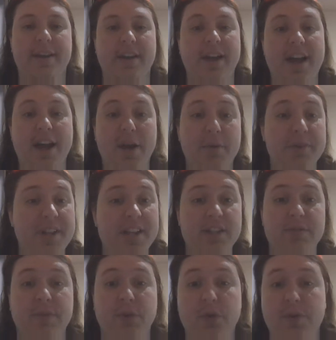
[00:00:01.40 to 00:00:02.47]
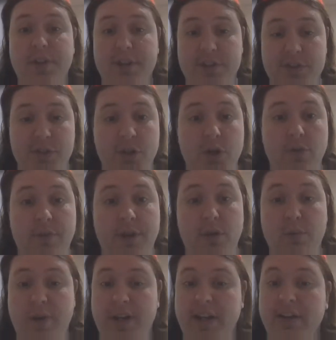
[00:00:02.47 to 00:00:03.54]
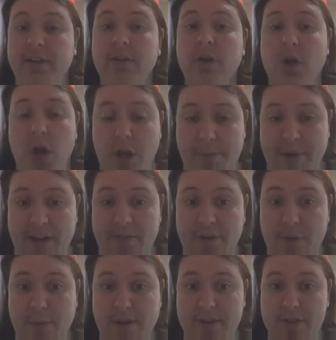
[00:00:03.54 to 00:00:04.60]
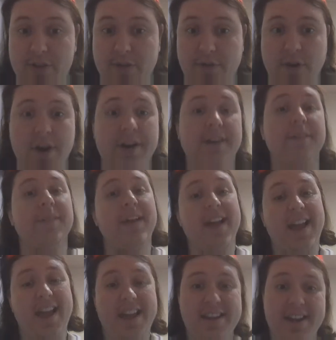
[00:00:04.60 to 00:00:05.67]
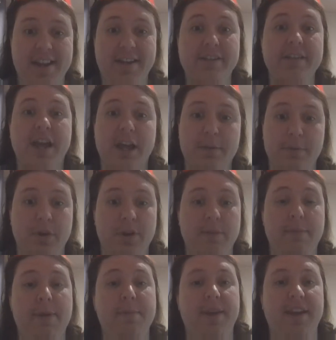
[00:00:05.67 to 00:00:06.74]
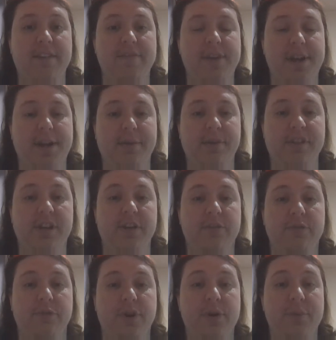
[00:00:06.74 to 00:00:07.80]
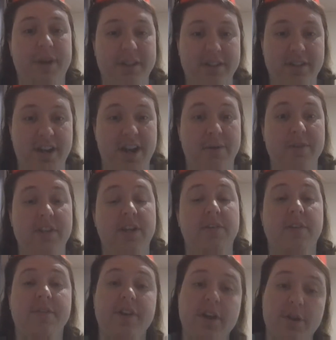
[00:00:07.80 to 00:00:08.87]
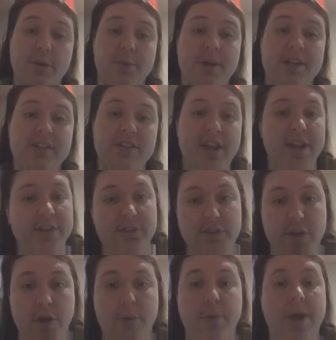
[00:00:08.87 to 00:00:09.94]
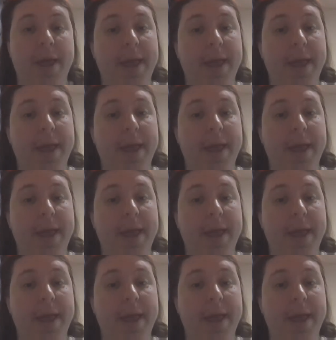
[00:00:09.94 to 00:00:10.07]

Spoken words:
Greetings, Whovians. Whovian Queen here. Hope I have a good week so far. And yes, I'm going to be making videos every Wednesday now instead of every other Wednesday, so